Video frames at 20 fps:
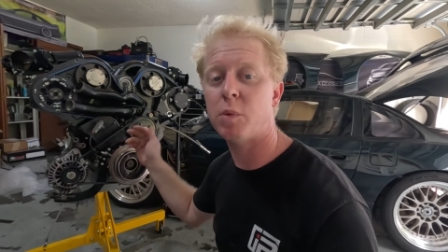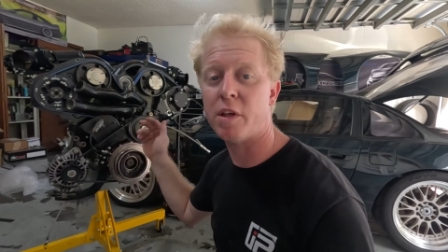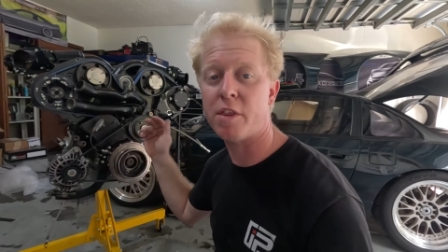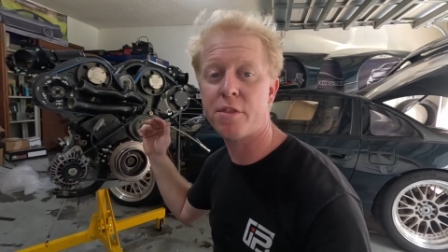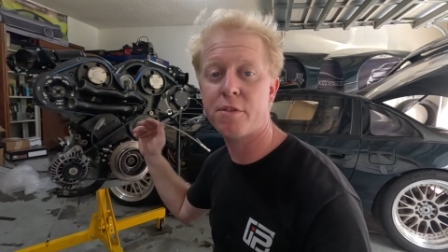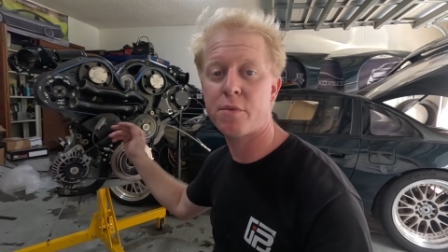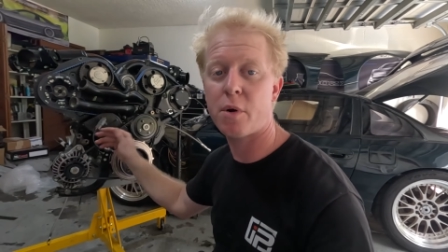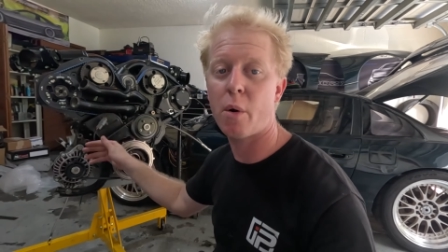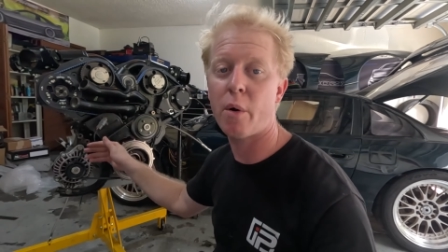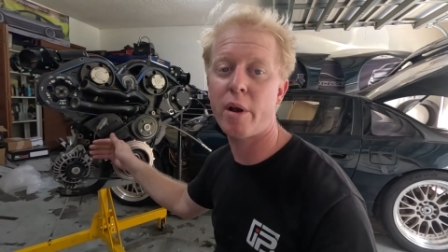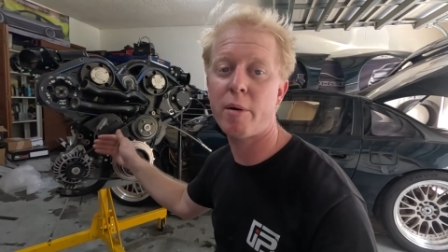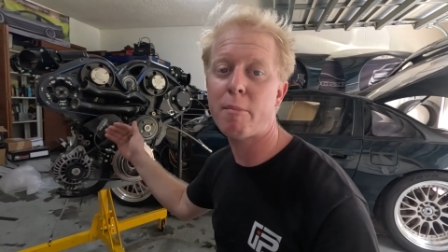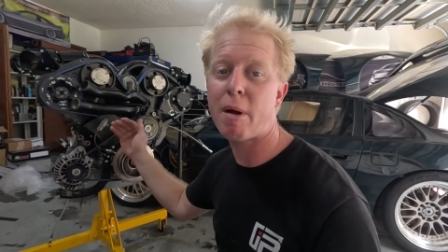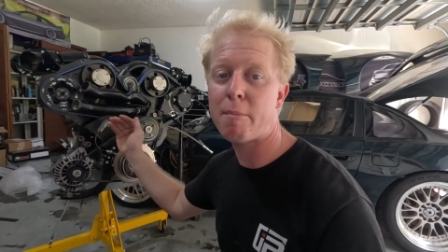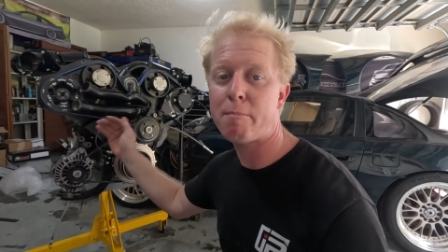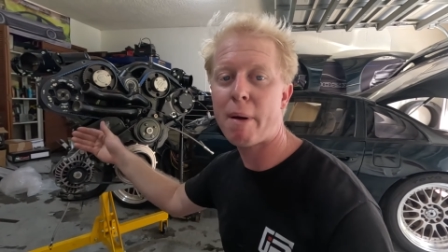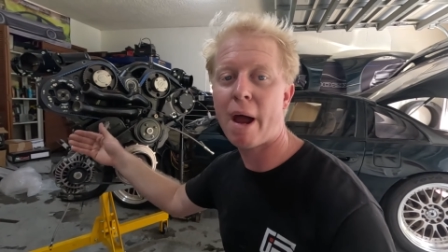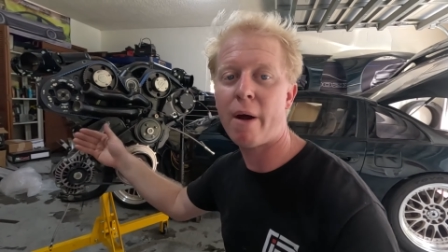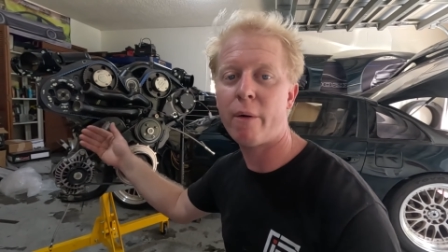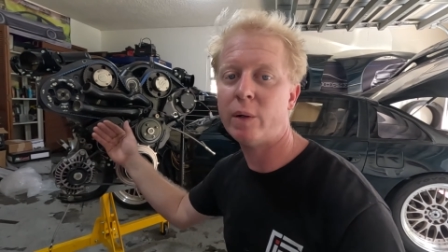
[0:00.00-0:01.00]
with throwing my
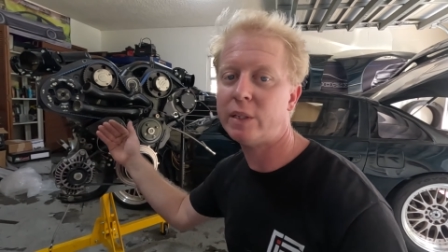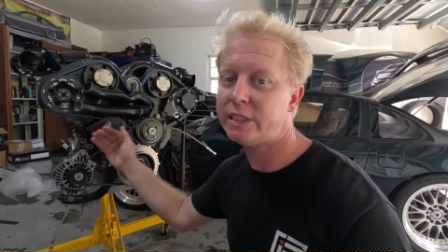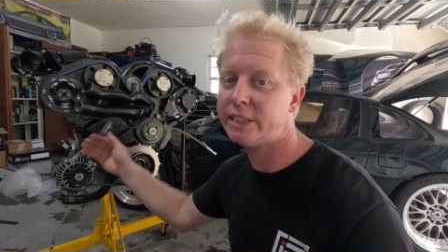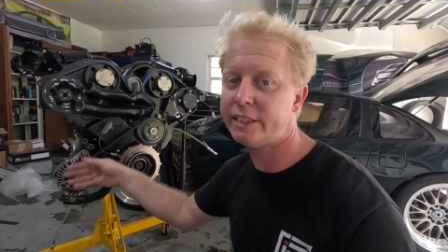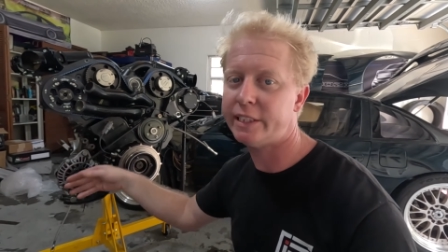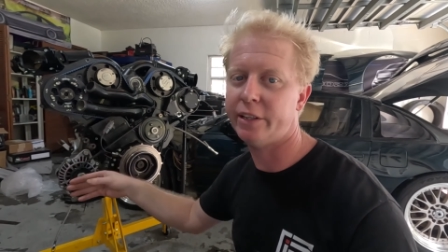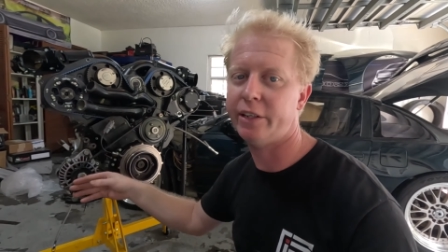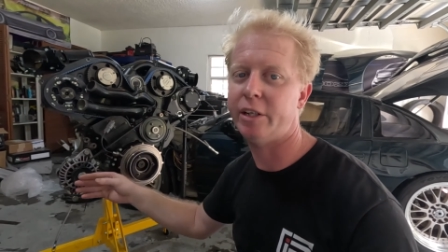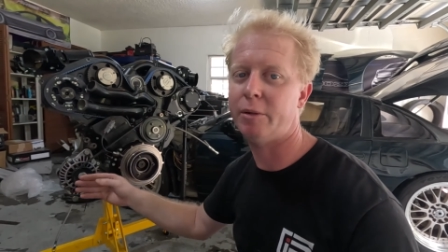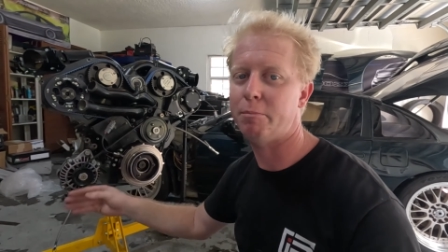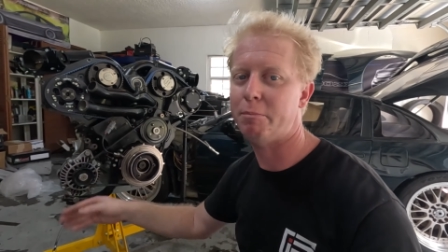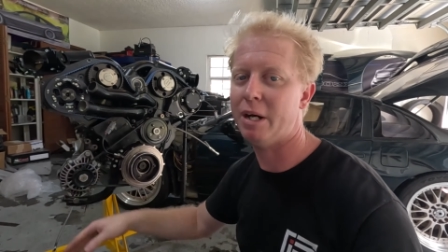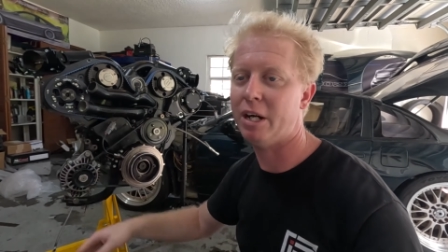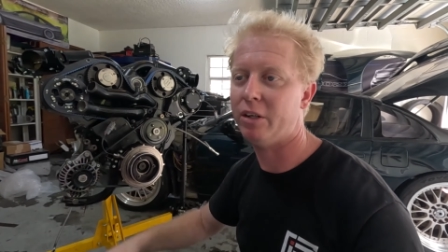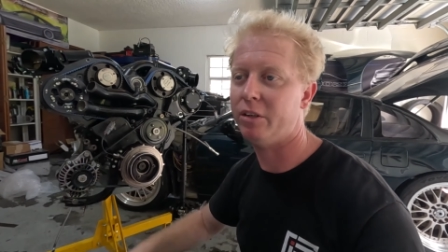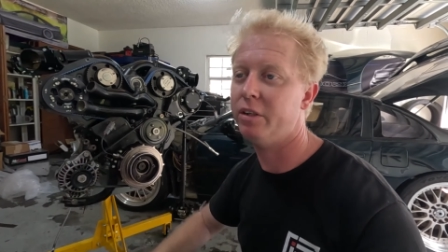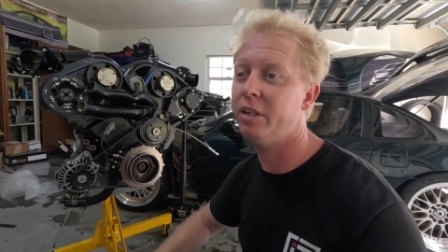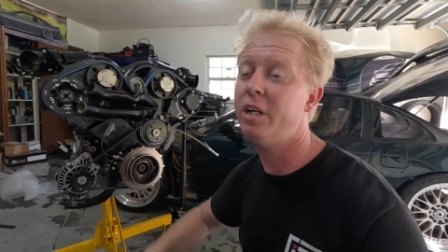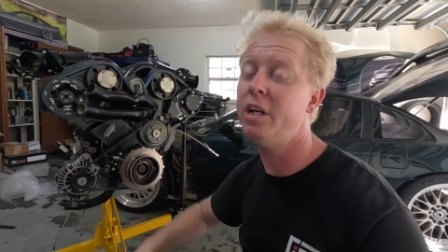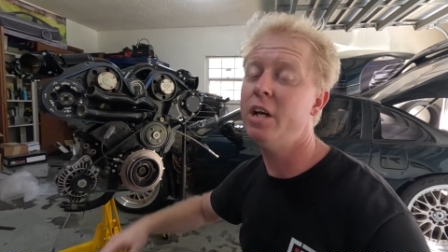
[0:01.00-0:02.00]
power steering
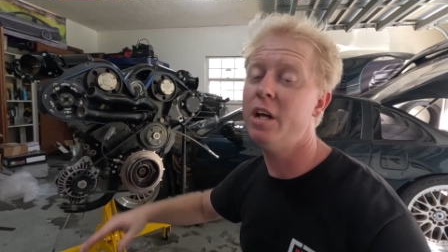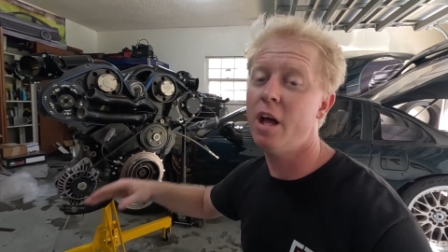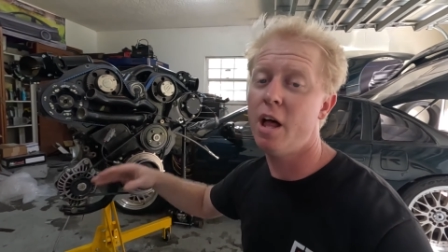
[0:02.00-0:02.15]
belt.